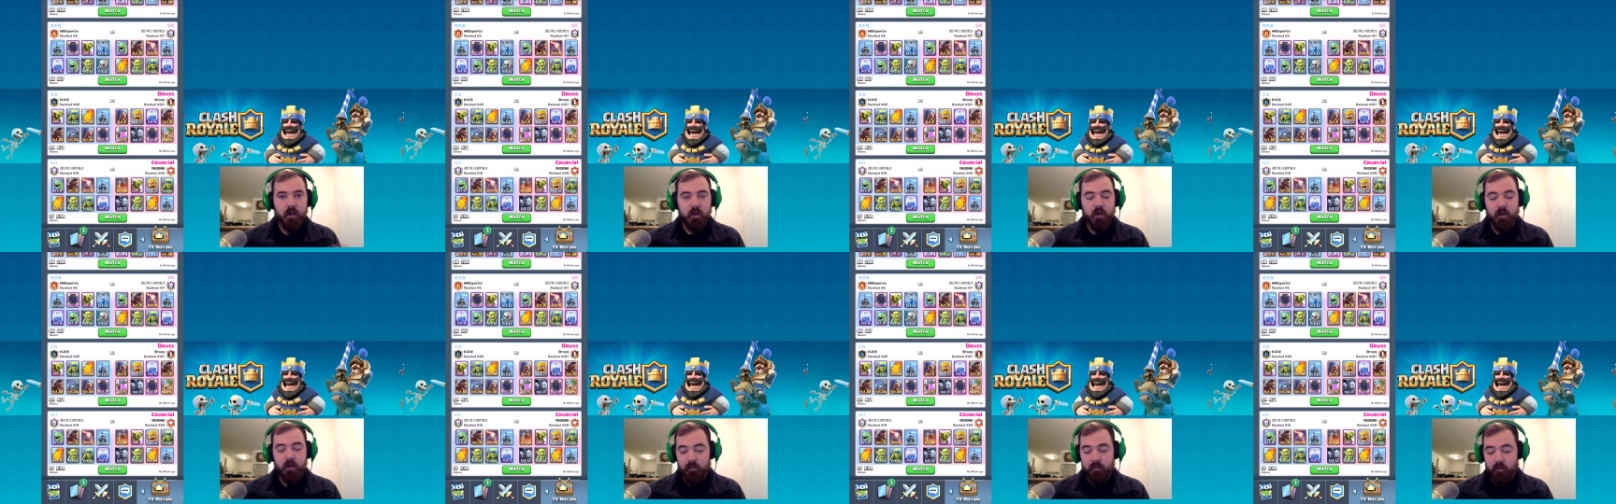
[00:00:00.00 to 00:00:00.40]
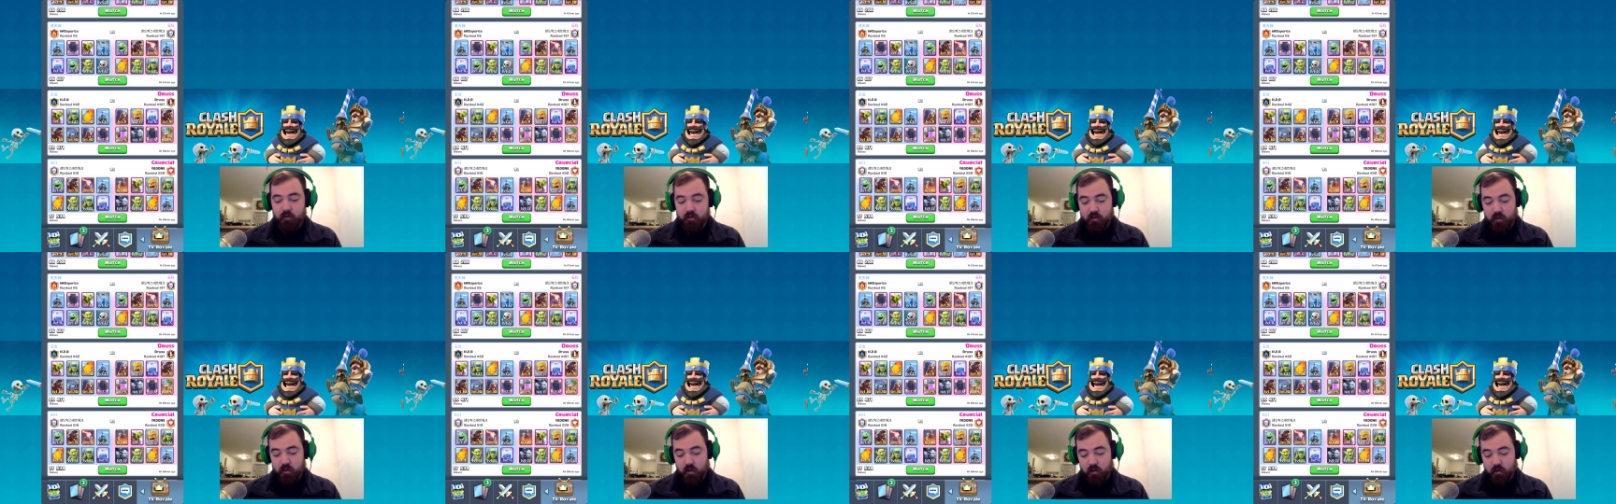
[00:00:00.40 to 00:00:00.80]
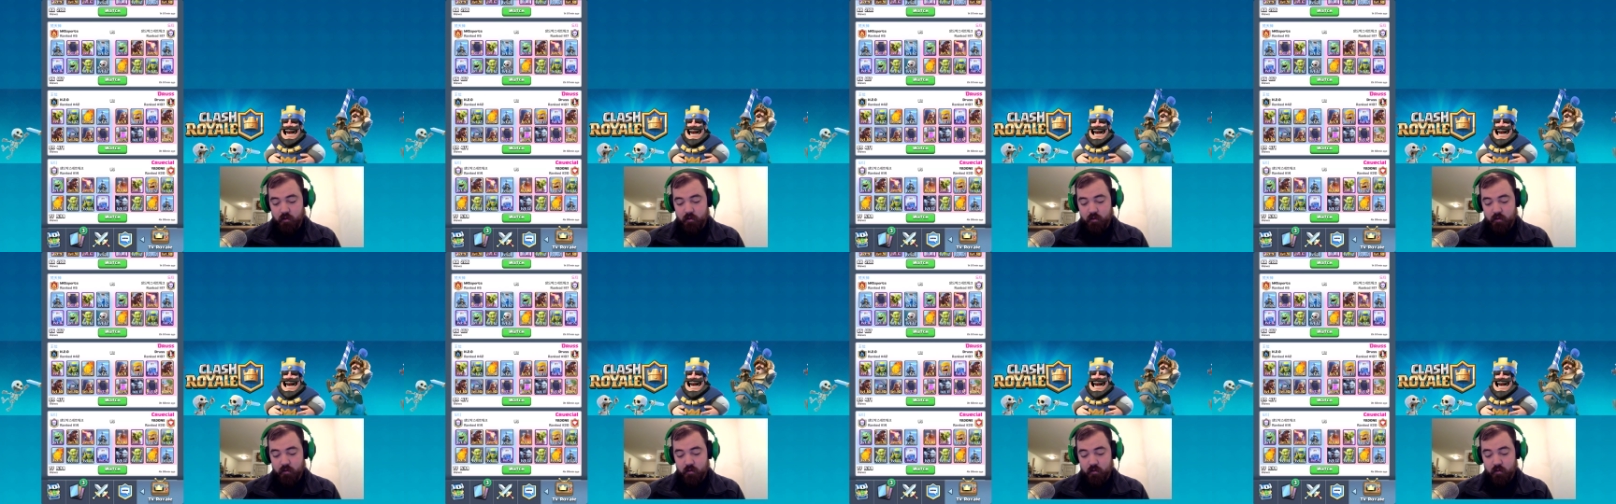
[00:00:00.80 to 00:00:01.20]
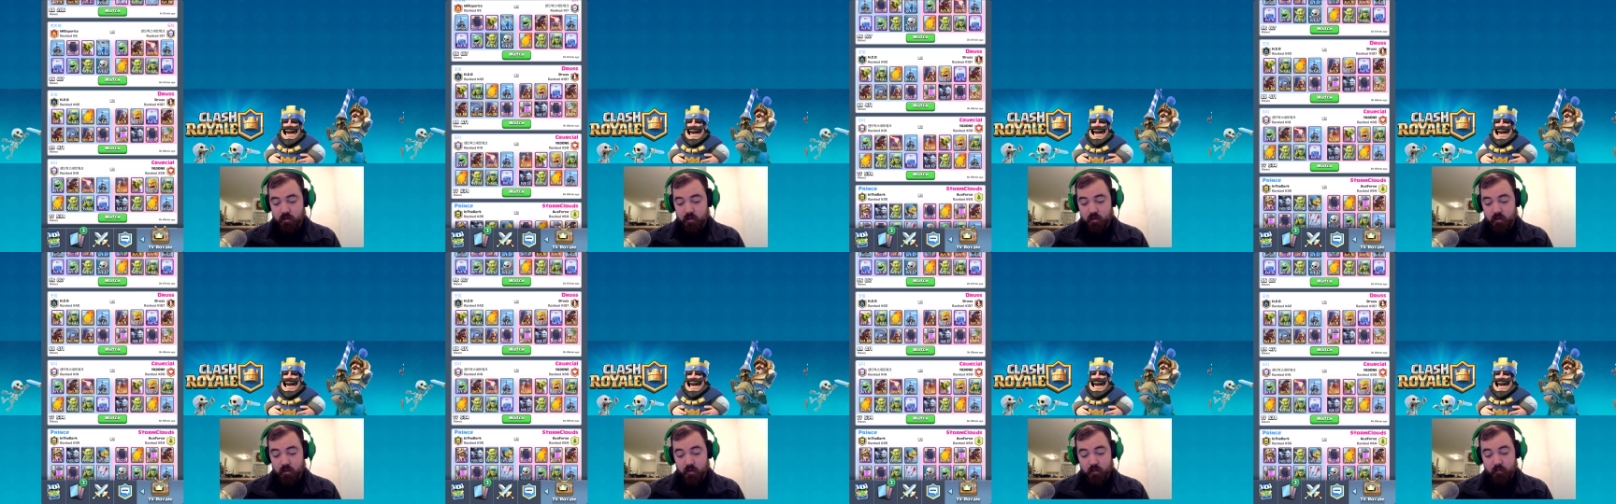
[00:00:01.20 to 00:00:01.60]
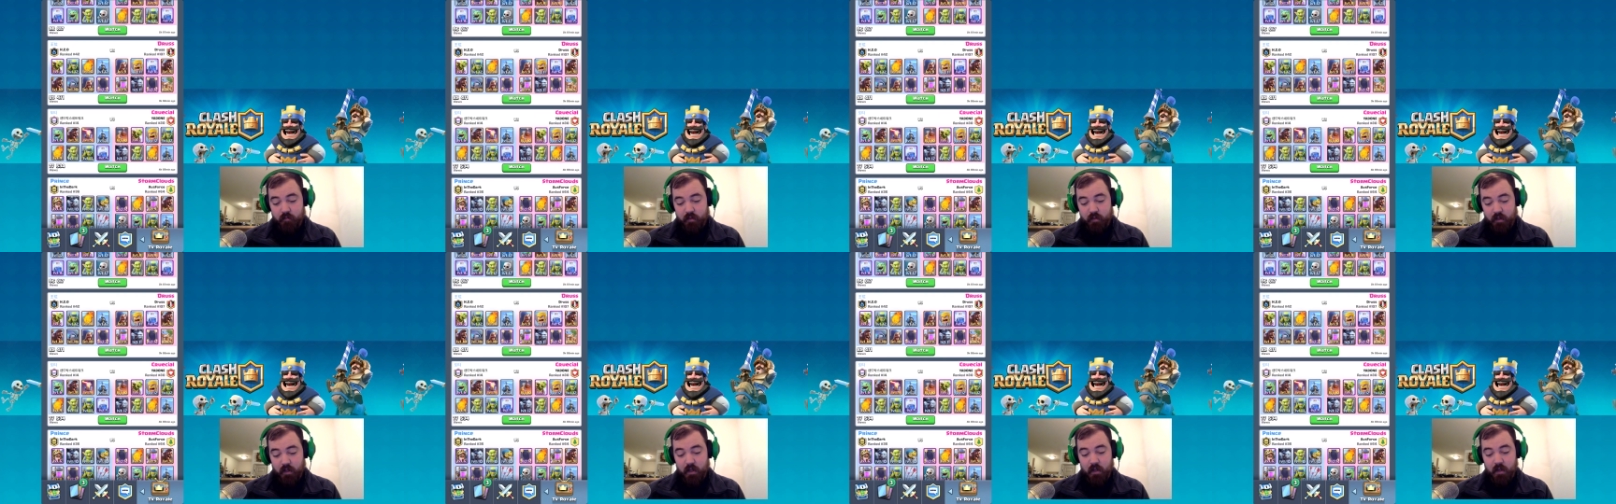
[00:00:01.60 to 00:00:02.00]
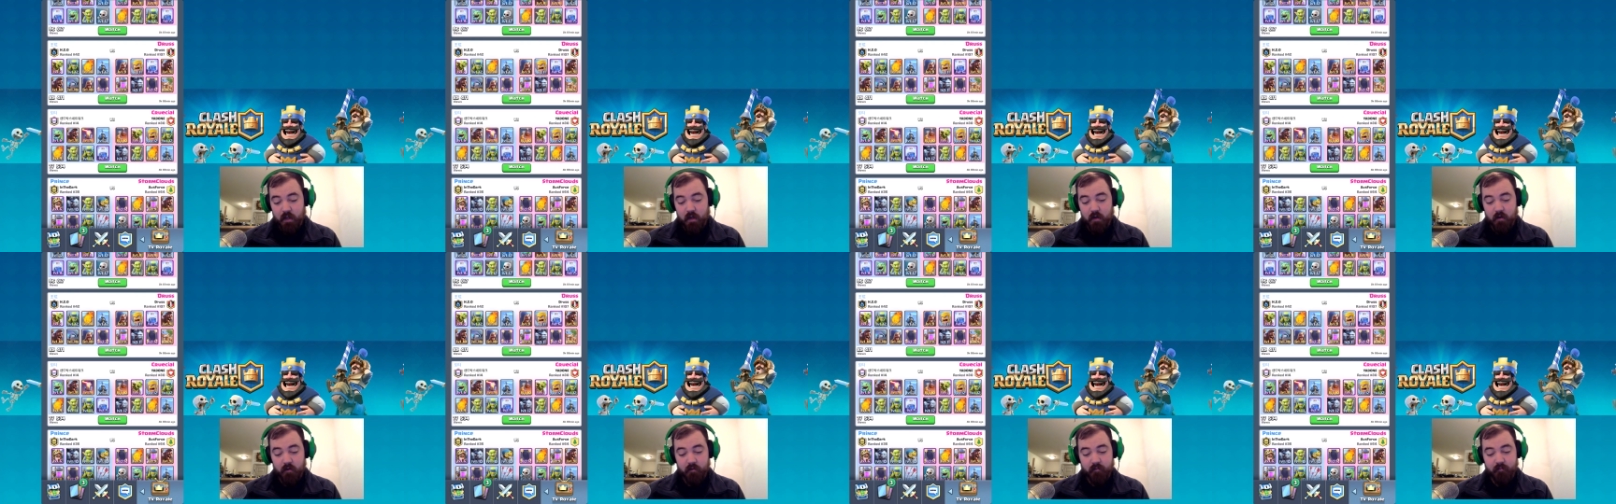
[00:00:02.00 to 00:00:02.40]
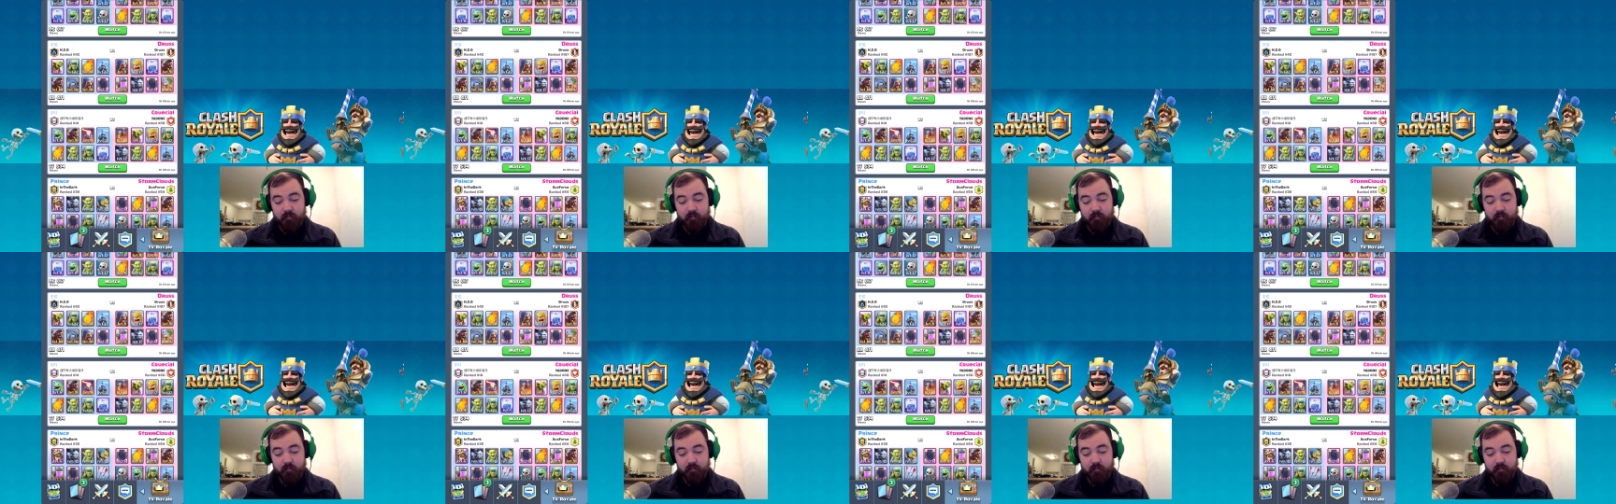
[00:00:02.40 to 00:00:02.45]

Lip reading: of those cards. But again here,